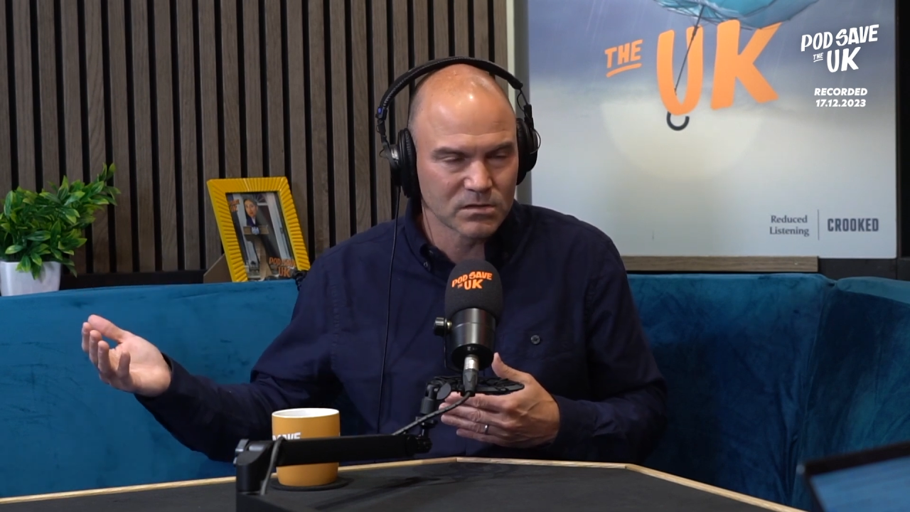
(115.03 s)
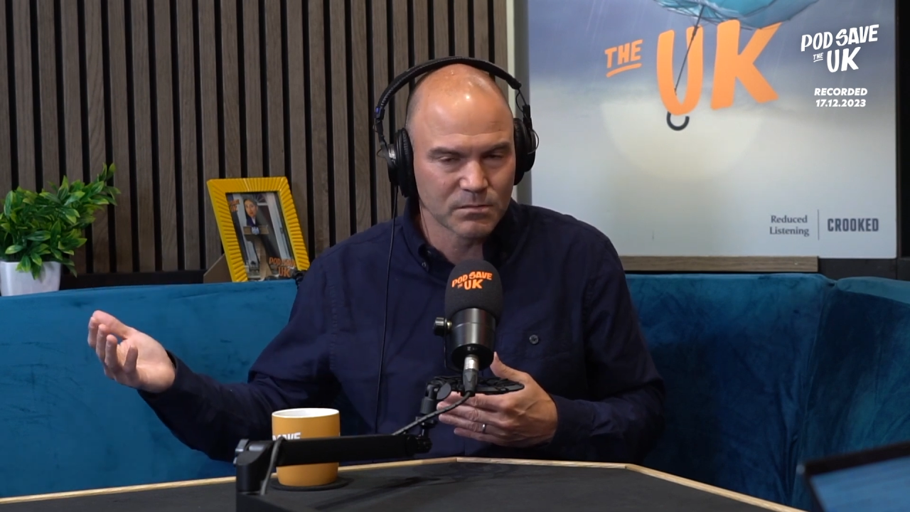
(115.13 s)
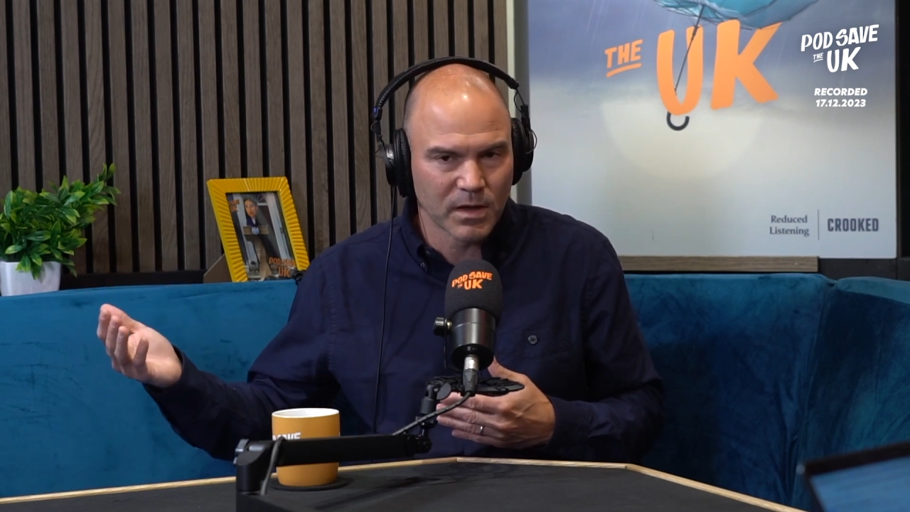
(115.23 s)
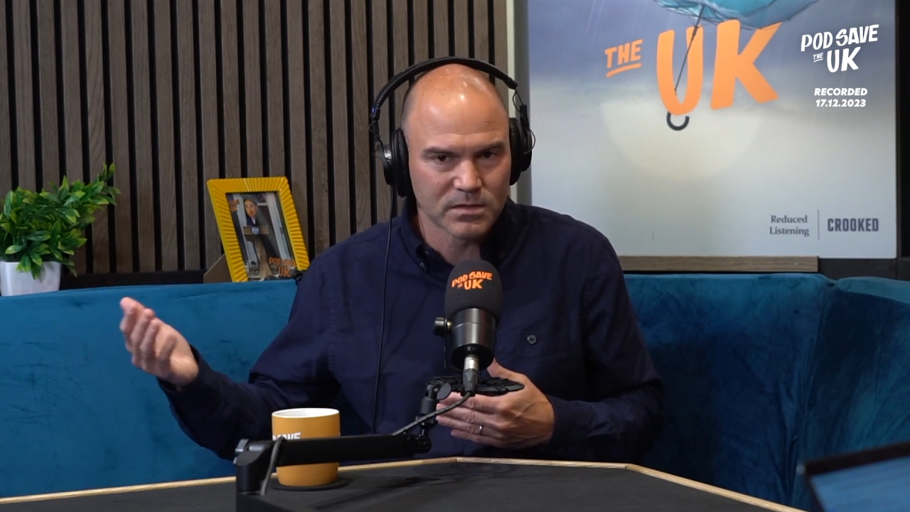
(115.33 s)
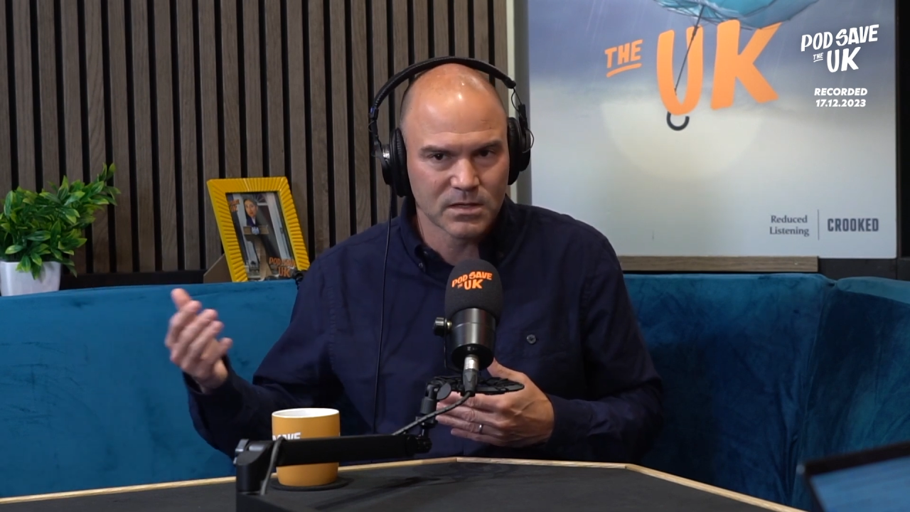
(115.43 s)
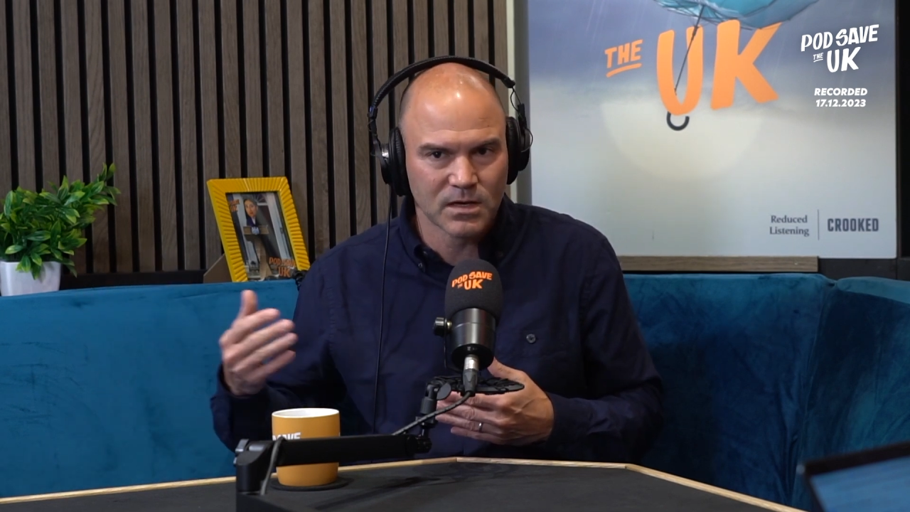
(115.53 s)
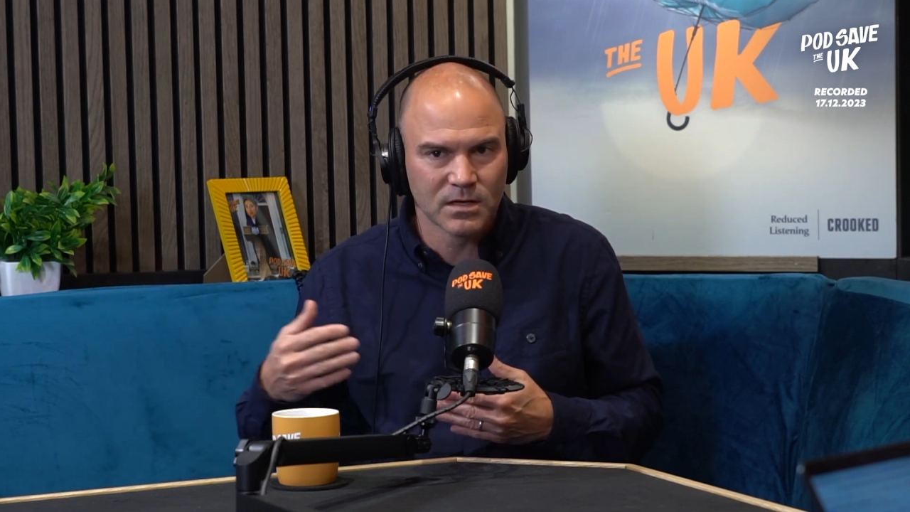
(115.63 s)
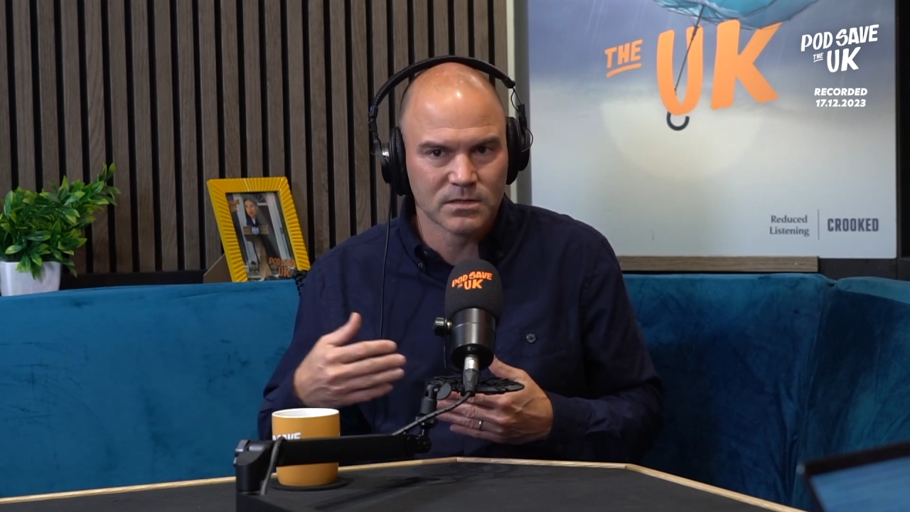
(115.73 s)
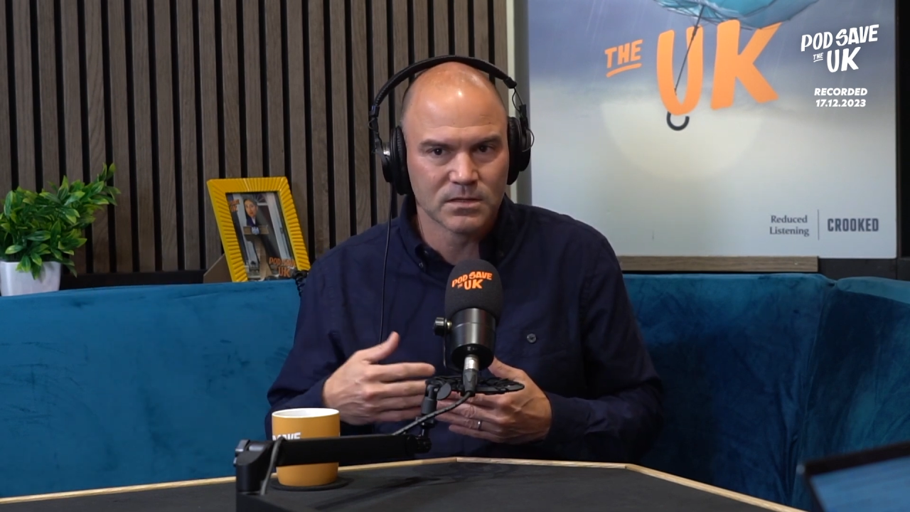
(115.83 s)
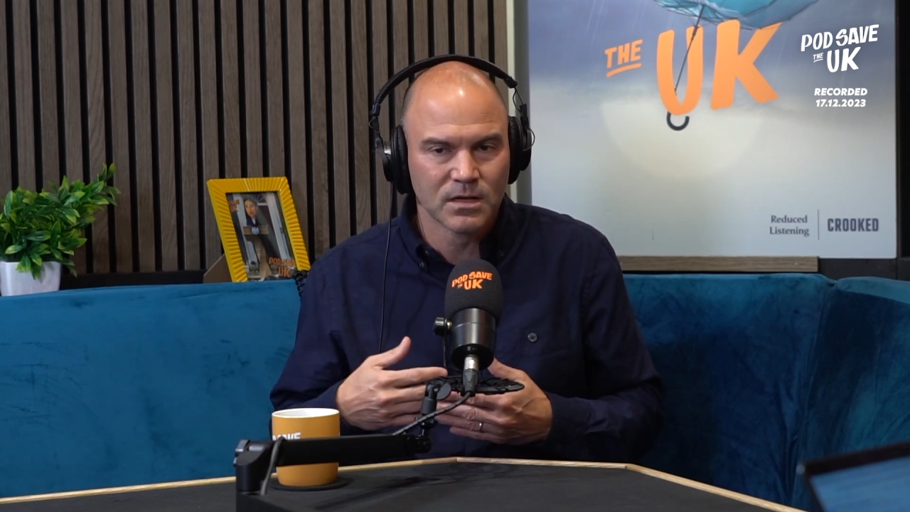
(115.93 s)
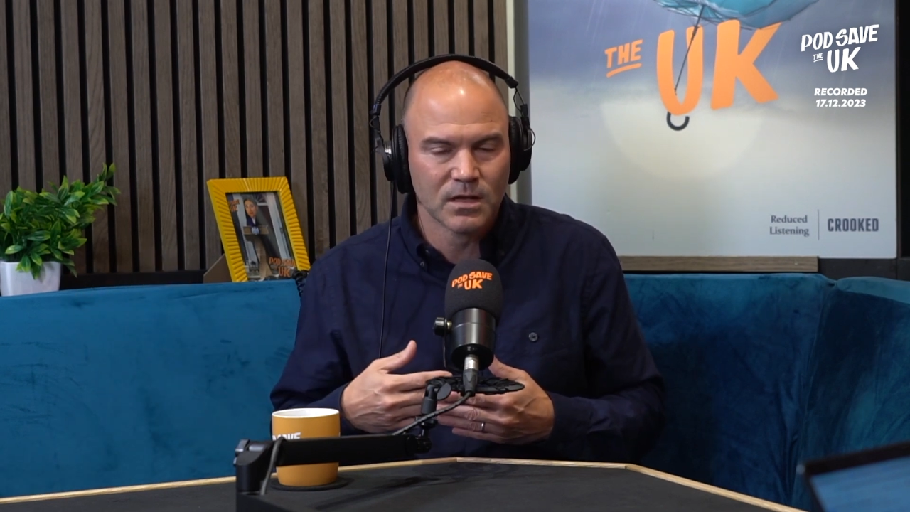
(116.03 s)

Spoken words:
with Palestinians.